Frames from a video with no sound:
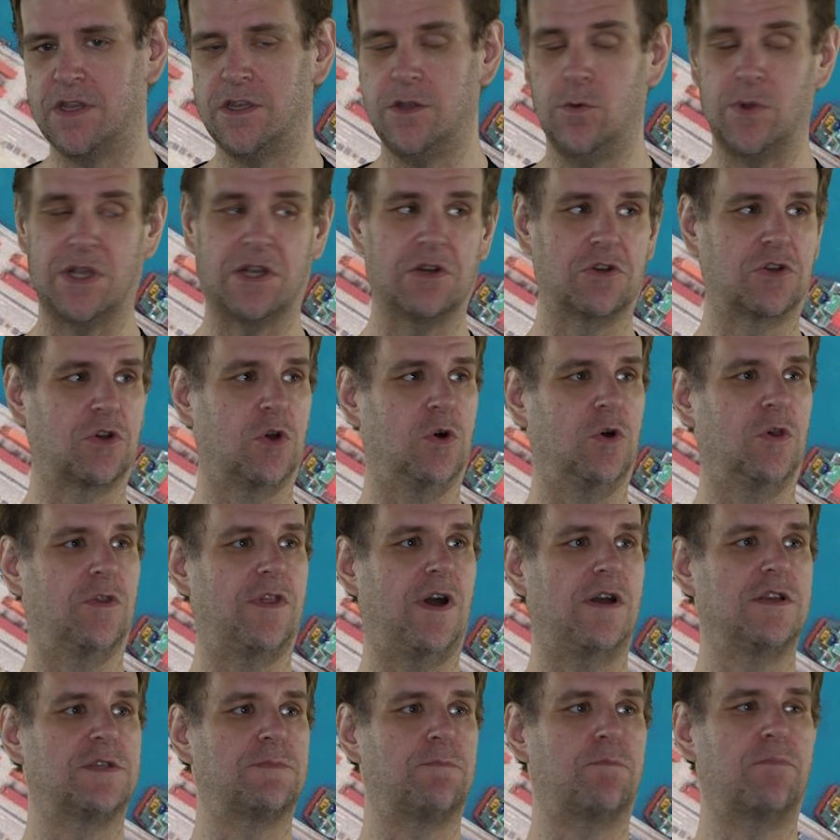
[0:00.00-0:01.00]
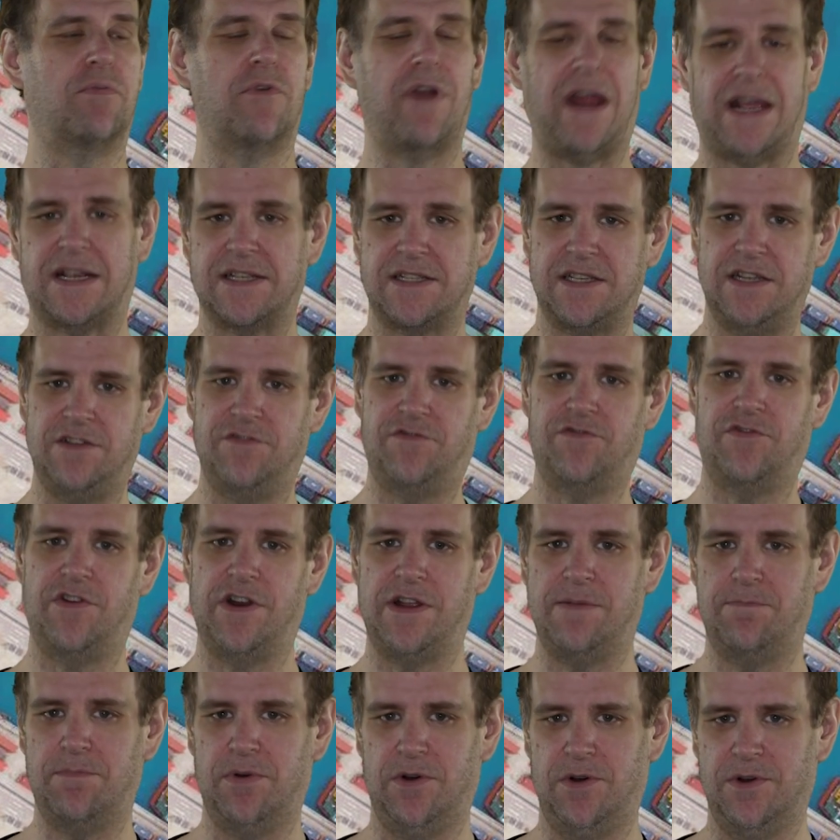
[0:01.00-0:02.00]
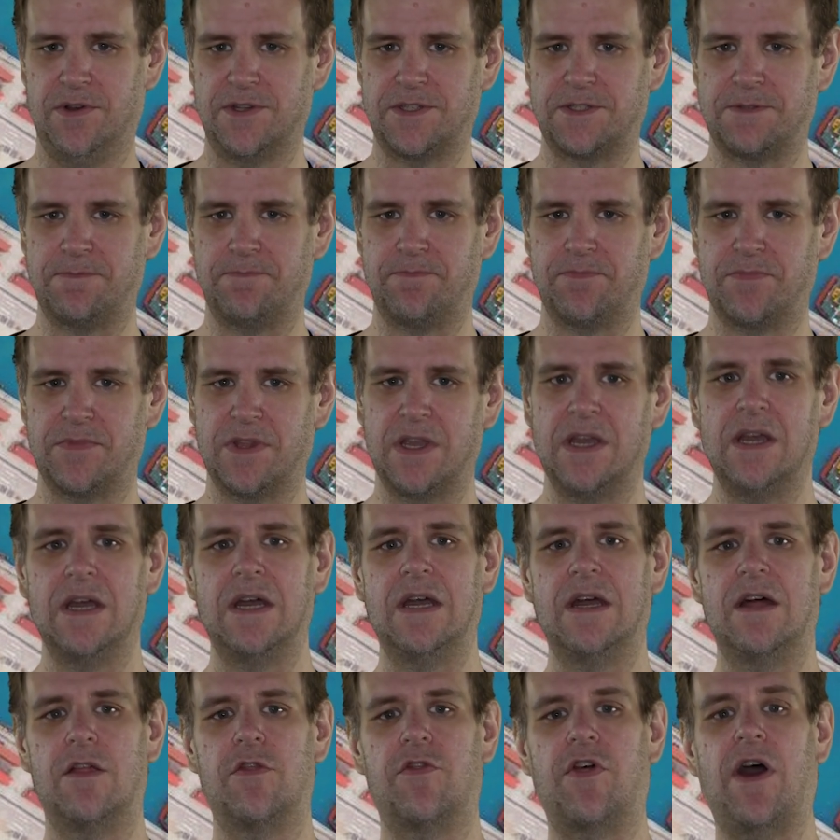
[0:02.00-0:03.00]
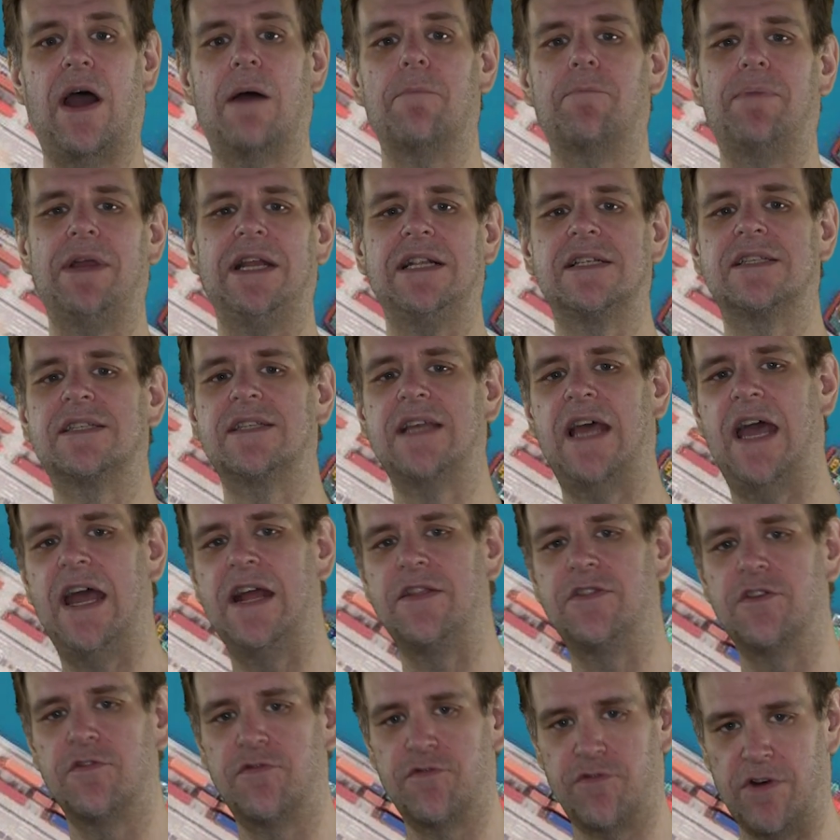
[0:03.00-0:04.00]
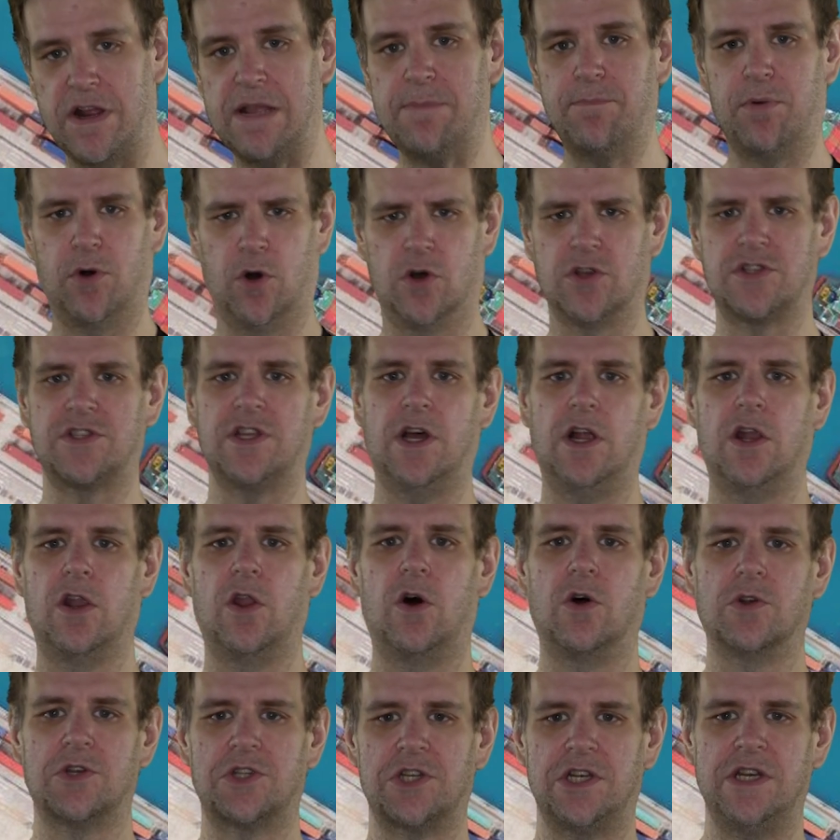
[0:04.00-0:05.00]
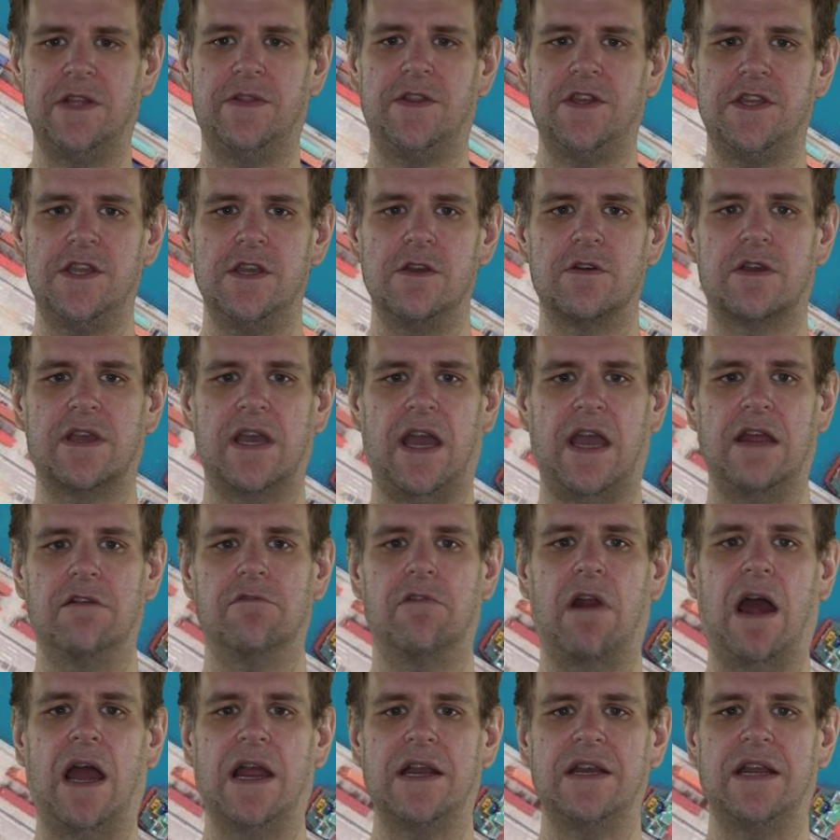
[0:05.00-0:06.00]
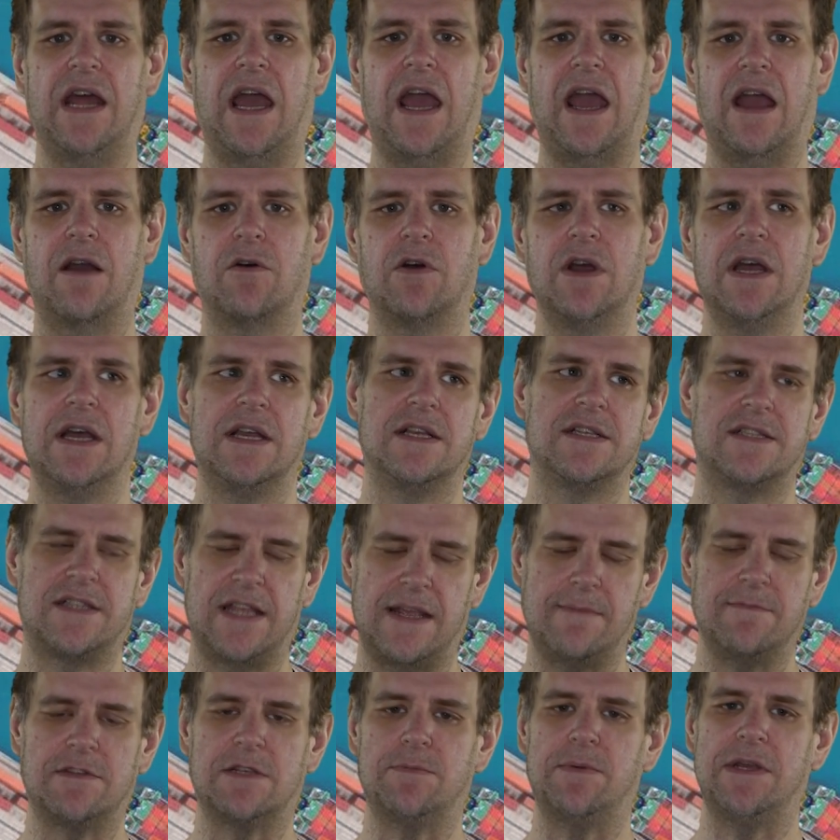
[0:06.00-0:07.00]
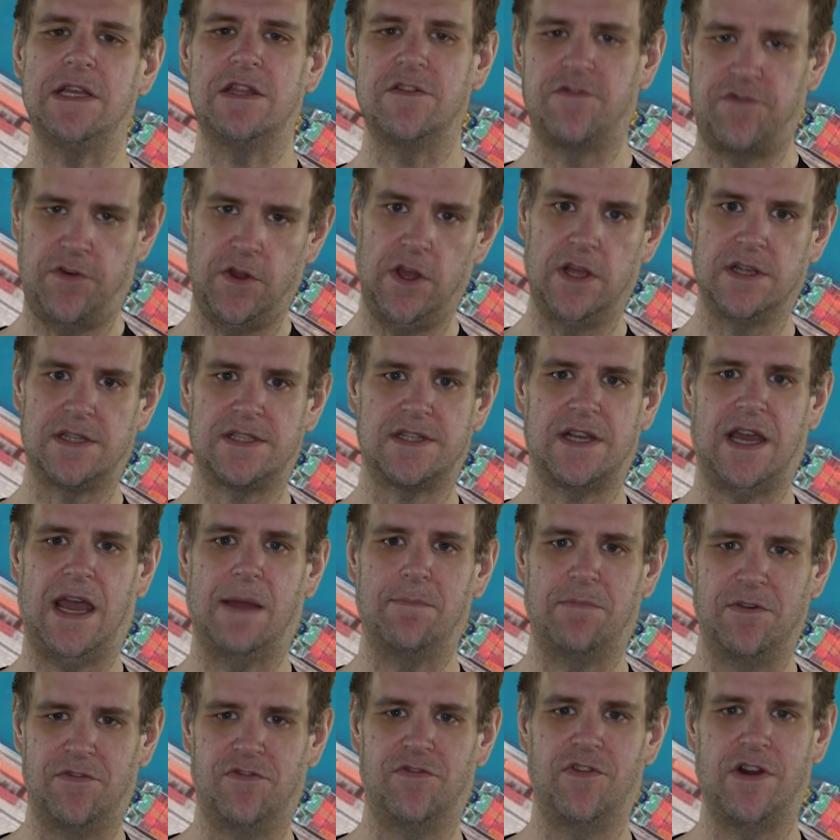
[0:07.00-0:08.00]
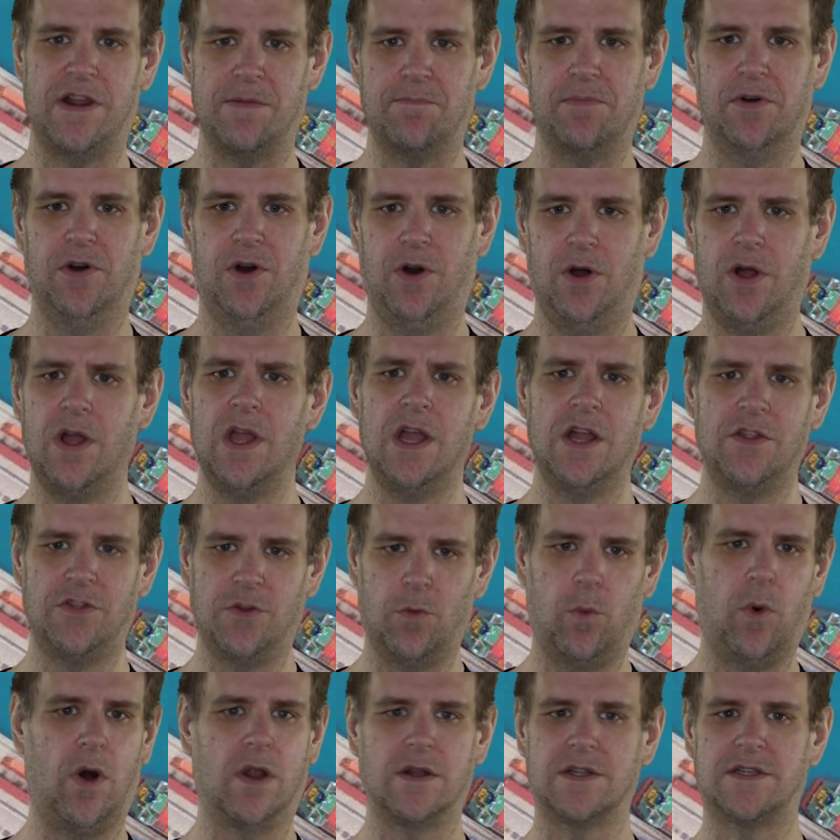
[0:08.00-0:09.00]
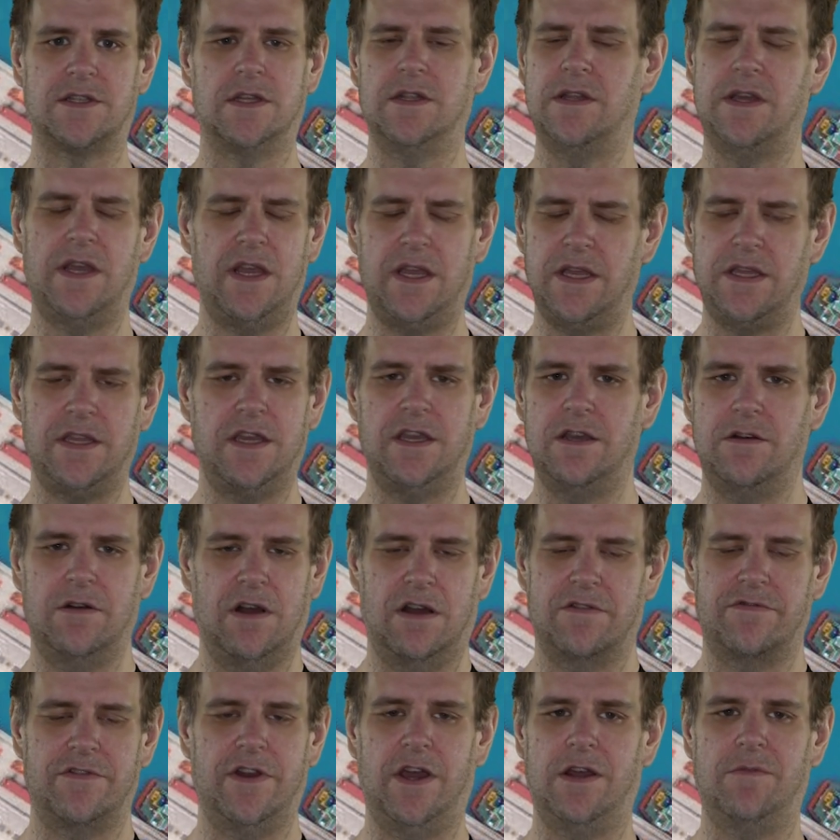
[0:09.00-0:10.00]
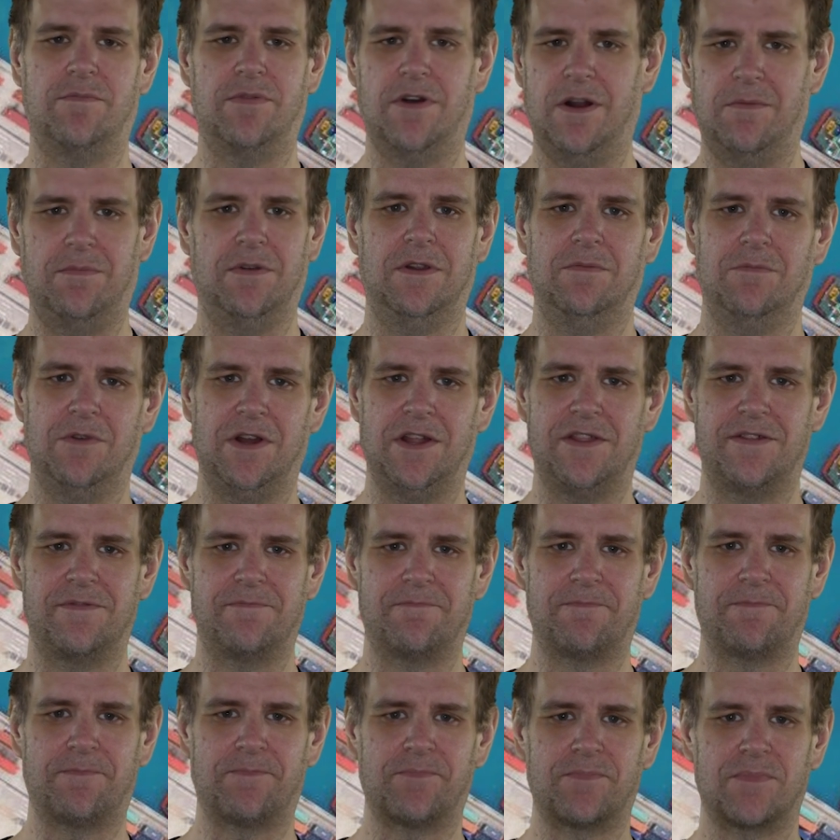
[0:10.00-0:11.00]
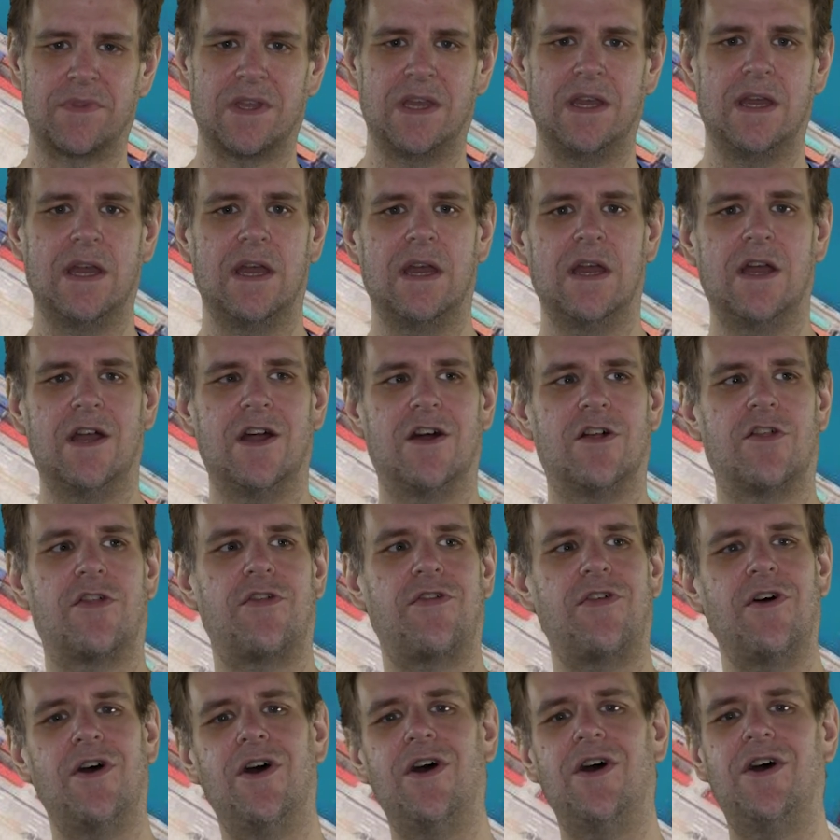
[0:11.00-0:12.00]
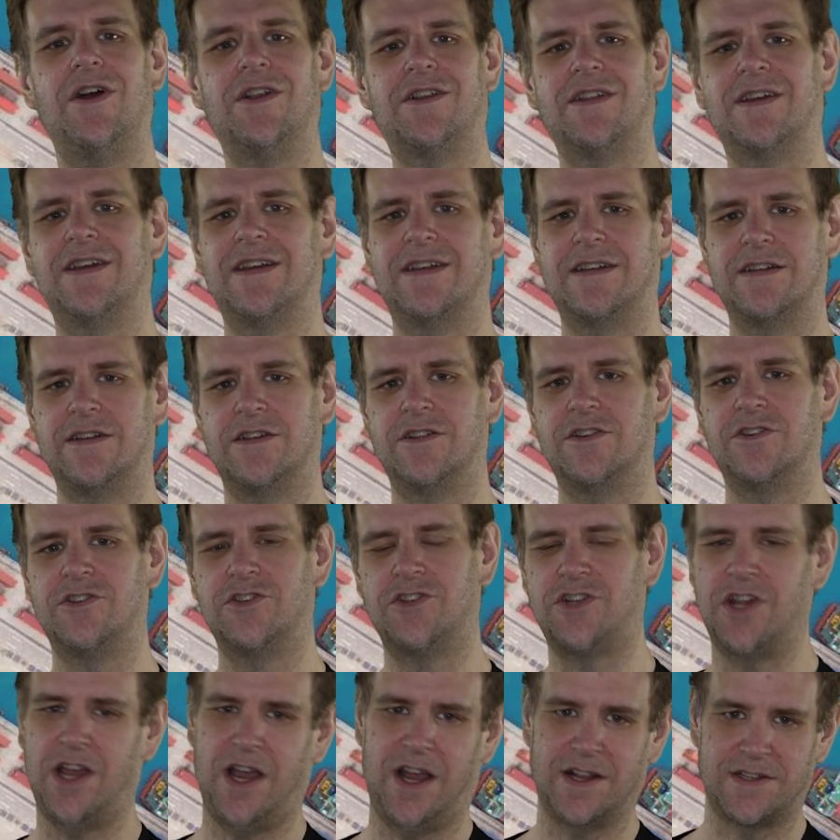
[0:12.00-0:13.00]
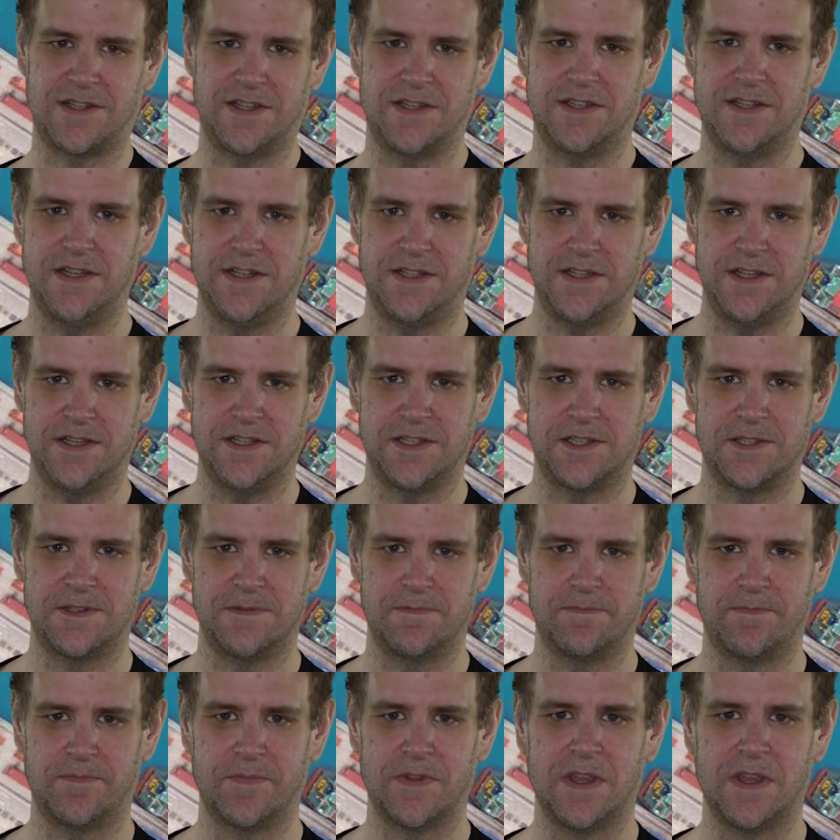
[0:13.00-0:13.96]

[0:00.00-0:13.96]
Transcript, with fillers: We could call those Brexit free ports. That being said, the free ports that are launching in the UK right now seem to be the first type of free port, the ones that the EU have no problem with. Third, charter cities.